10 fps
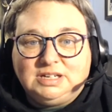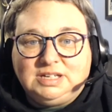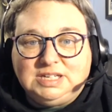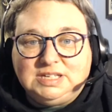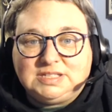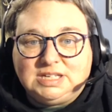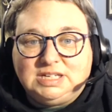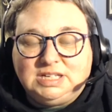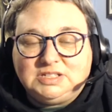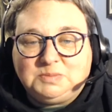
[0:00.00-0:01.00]
he's
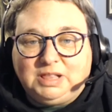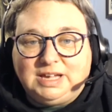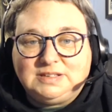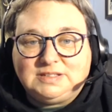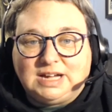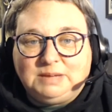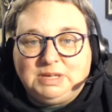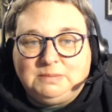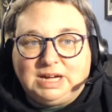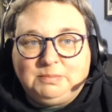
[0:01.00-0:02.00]
in his place,
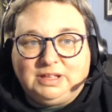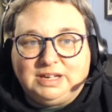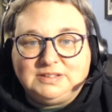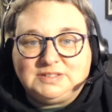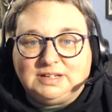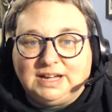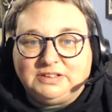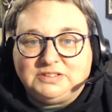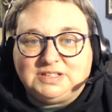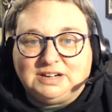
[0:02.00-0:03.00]
I'm in my place, and
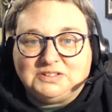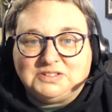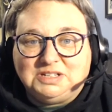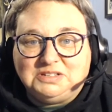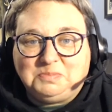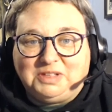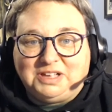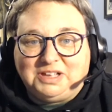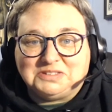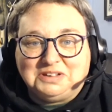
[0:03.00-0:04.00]
Alastair is in his
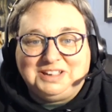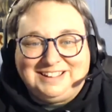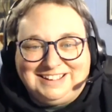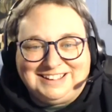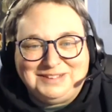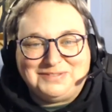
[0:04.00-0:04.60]
place,